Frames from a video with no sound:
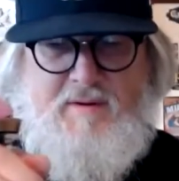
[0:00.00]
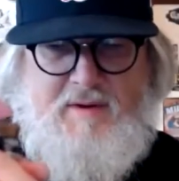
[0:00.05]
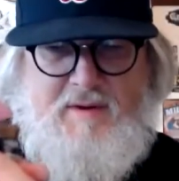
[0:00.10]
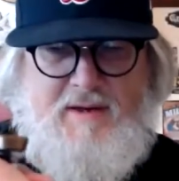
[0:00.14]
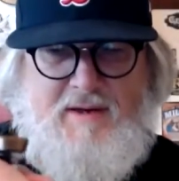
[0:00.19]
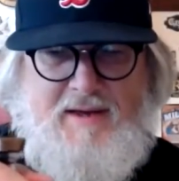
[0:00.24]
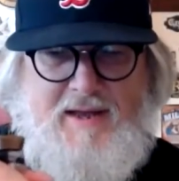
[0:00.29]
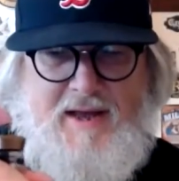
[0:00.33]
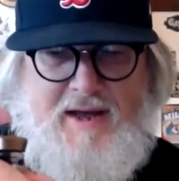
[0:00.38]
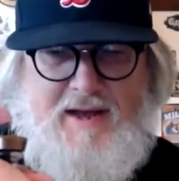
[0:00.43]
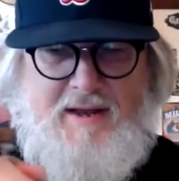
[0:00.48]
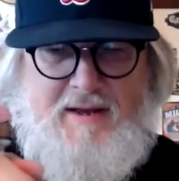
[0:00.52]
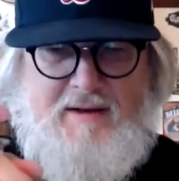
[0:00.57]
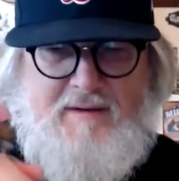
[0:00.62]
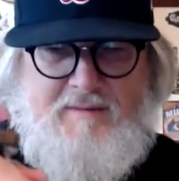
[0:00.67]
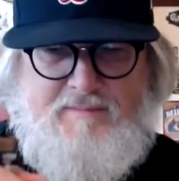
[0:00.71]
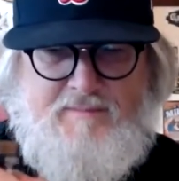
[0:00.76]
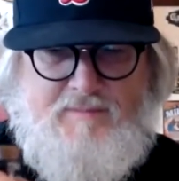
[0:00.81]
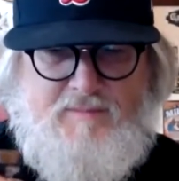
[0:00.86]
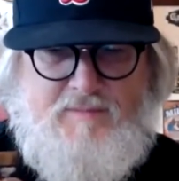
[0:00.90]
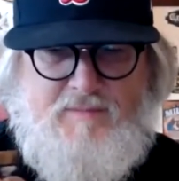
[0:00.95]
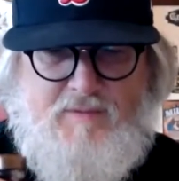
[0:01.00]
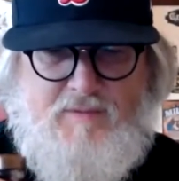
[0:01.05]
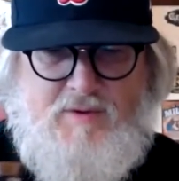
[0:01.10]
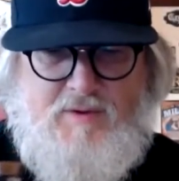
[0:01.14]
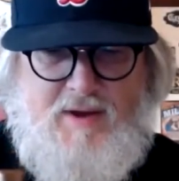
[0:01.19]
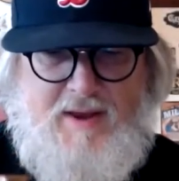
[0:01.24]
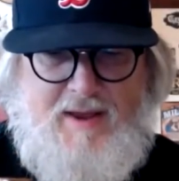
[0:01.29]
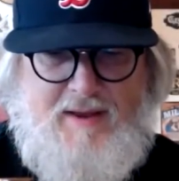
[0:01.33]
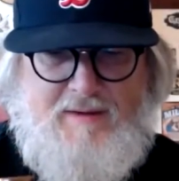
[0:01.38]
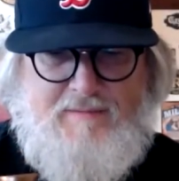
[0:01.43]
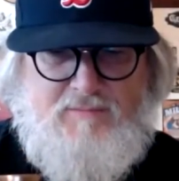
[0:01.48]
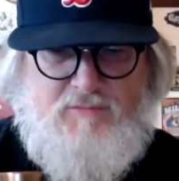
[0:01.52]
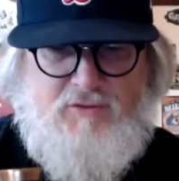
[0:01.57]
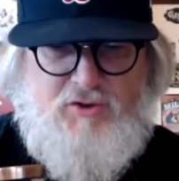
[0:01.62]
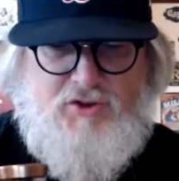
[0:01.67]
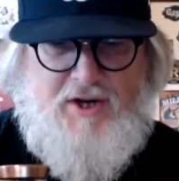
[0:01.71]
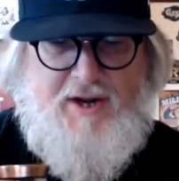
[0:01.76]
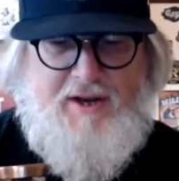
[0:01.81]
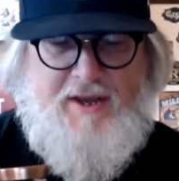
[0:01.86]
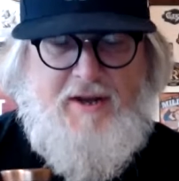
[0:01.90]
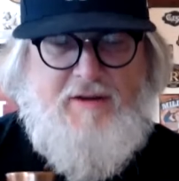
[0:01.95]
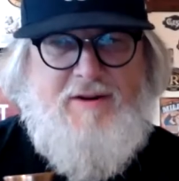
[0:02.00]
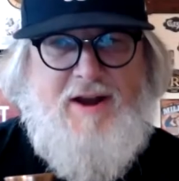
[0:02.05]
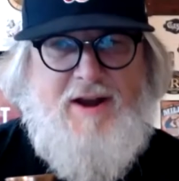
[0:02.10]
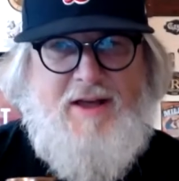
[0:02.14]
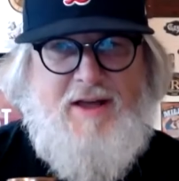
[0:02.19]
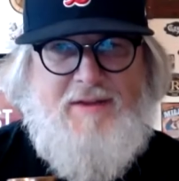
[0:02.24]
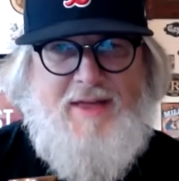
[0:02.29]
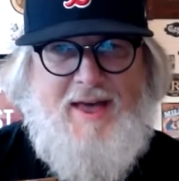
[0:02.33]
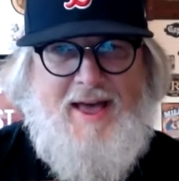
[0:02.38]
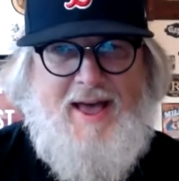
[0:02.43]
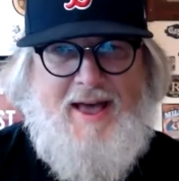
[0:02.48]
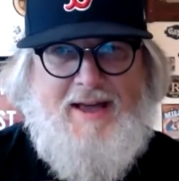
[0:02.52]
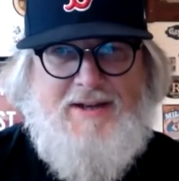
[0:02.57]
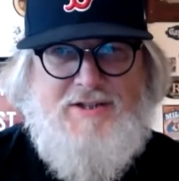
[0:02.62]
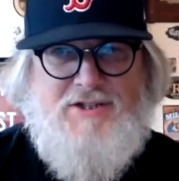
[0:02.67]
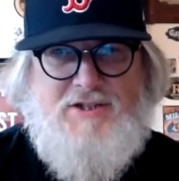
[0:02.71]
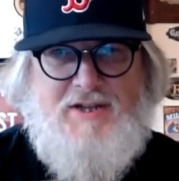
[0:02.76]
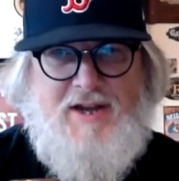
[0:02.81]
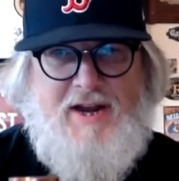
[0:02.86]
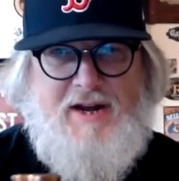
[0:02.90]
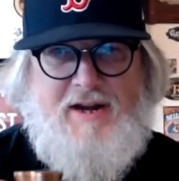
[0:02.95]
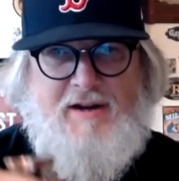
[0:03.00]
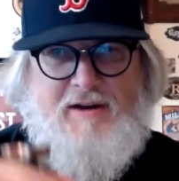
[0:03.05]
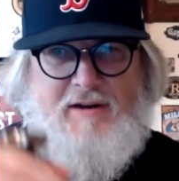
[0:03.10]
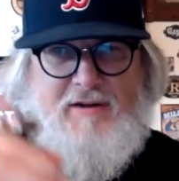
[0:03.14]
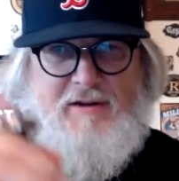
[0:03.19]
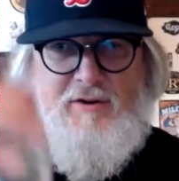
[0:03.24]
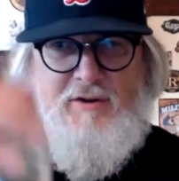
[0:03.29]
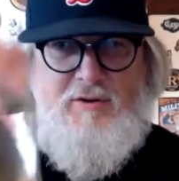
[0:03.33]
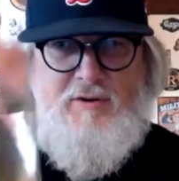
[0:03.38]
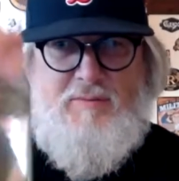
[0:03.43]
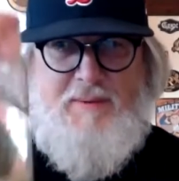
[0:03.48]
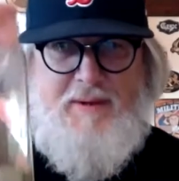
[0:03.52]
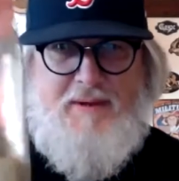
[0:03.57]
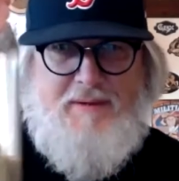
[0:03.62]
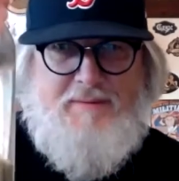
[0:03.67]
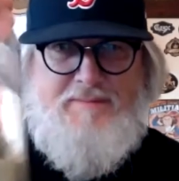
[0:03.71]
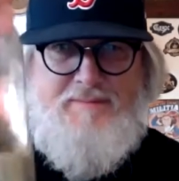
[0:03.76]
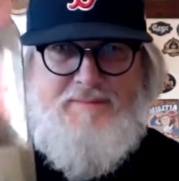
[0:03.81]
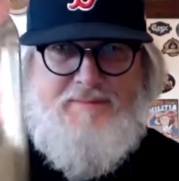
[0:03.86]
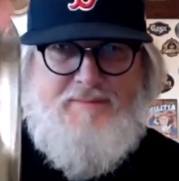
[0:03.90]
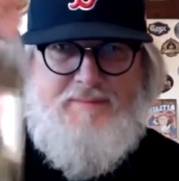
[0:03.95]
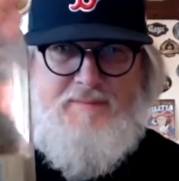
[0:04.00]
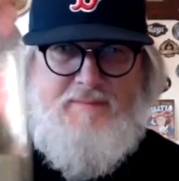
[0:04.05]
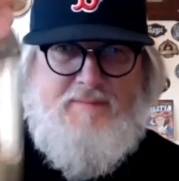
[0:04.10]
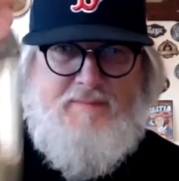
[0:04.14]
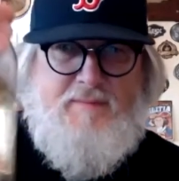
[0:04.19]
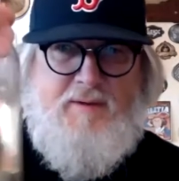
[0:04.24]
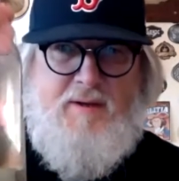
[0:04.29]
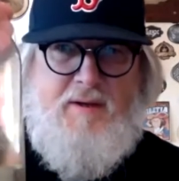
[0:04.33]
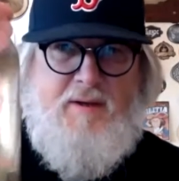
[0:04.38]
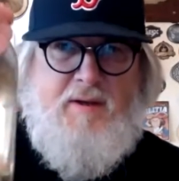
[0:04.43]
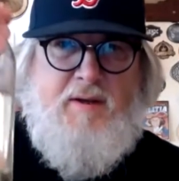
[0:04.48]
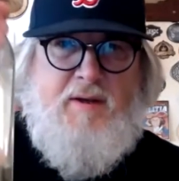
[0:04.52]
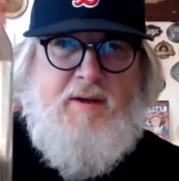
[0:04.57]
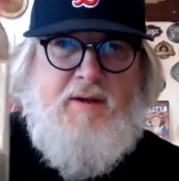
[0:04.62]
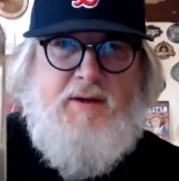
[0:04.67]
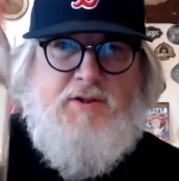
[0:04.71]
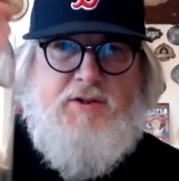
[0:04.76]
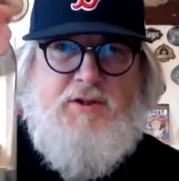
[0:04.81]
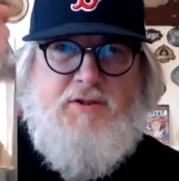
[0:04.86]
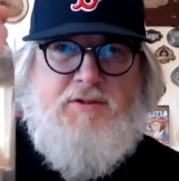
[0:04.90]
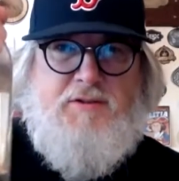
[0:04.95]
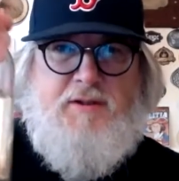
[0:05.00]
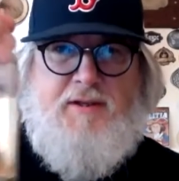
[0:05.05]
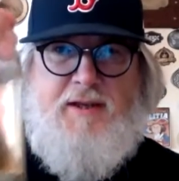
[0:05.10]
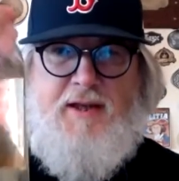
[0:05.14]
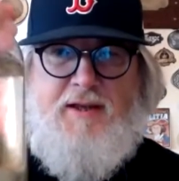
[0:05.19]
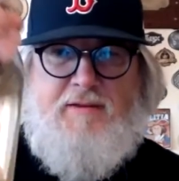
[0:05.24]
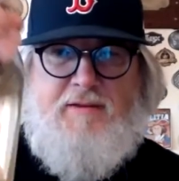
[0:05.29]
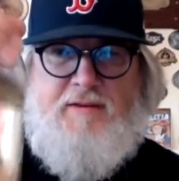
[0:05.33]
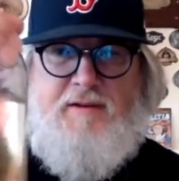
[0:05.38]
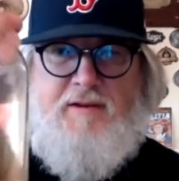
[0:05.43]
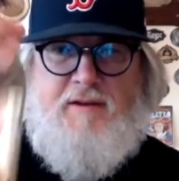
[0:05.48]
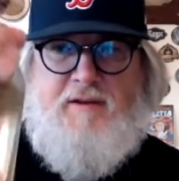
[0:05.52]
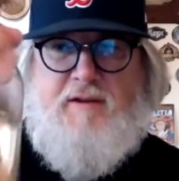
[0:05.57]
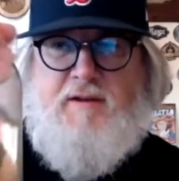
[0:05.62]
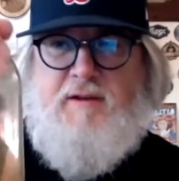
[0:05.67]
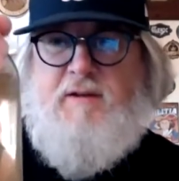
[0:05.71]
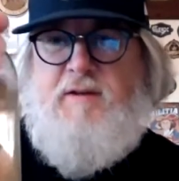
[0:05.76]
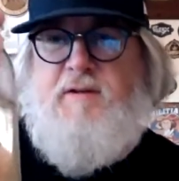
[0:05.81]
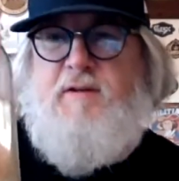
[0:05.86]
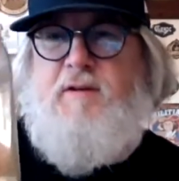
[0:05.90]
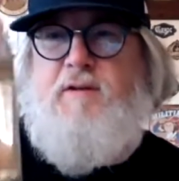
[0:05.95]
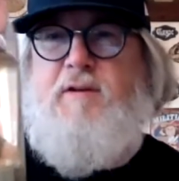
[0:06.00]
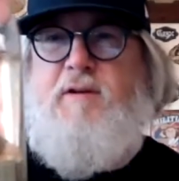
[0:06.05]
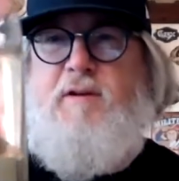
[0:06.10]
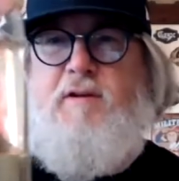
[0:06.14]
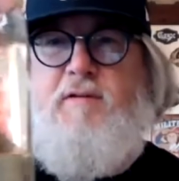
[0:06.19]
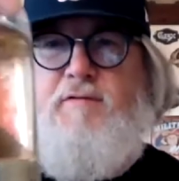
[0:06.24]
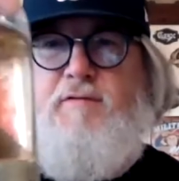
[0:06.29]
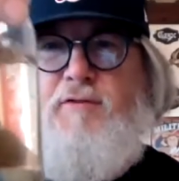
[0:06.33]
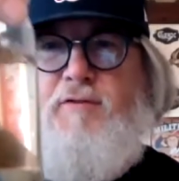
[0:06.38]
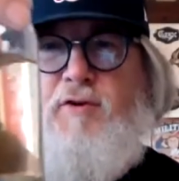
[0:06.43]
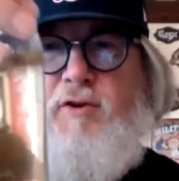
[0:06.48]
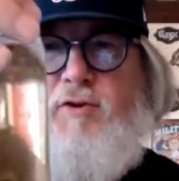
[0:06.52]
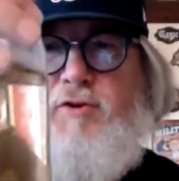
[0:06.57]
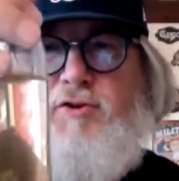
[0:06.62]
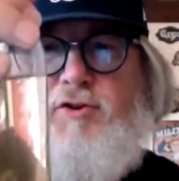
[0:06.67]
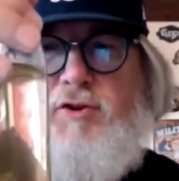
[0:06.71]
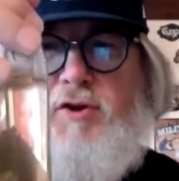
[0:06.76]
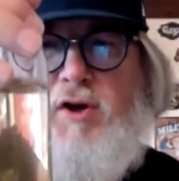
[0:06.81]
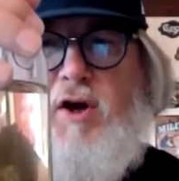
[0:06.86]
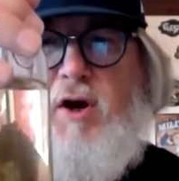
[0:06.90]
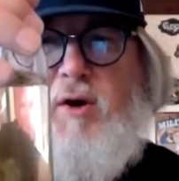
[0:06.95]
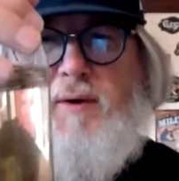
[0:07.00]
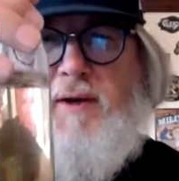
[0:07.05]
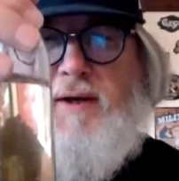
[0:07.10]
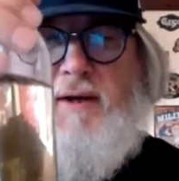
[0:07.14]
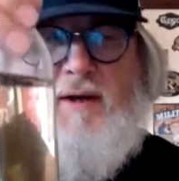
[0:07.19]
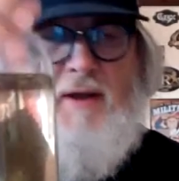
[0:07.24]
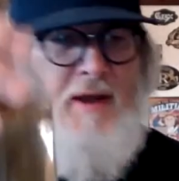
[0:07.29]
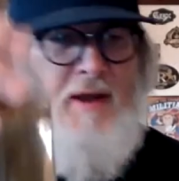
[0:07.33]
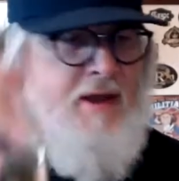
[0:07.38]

you kind of shake it around to agitate it a little bit, just to get the infusion going.